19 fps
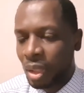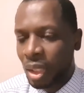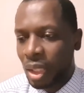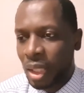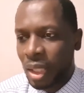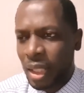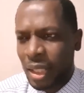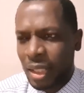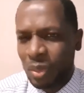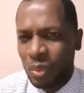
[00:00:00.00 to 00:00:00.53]

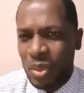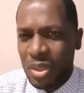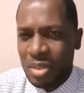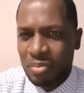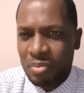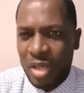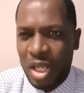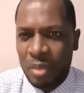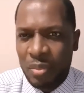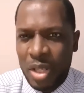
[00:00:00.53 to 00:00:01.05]
and it was
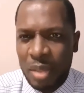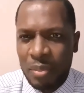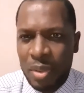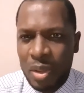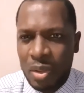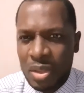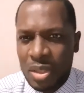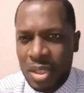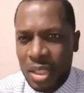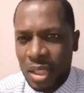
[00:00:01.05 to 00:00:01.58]
maybe
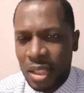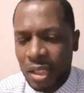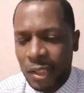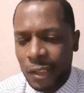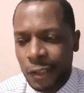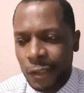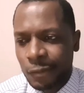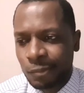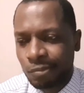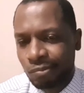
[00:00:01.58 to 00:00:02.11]
about
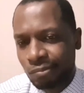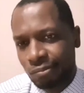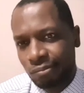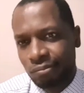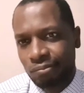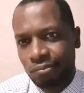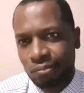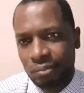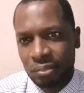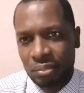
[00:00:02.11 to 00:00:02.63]
an
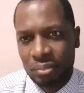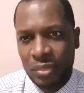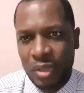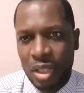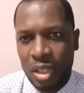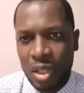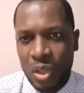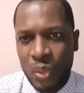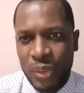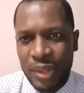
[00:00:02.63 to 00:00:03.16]

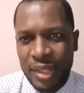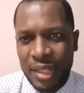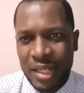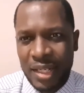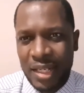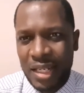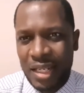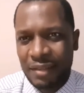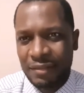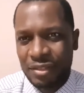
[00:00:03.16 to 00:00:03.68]
hour and a
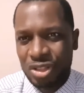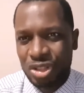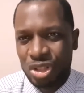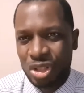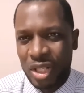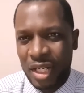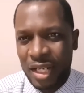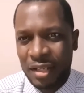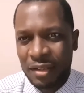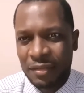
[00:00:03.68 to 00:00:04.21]
half
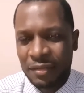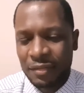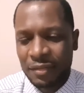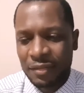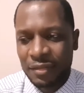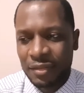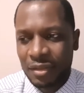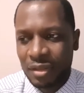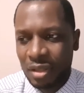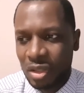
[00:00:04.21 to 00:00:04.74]
drive
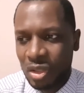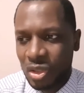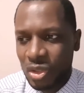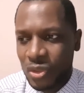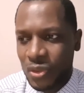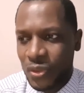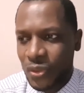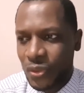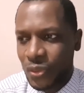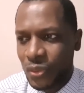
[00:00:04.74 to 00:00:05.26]

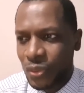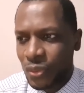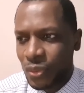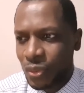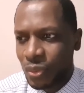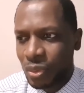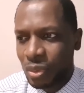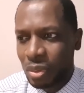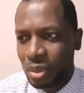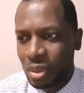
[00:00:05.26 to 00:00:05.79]

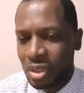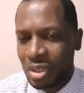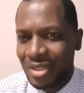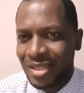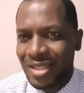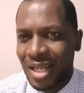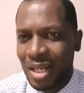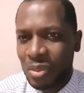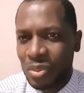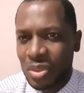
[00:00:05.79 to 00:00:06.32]
to
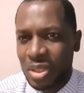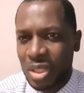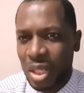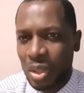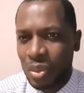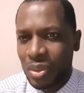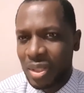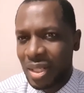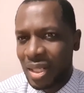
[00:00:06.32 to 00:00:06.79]
downtown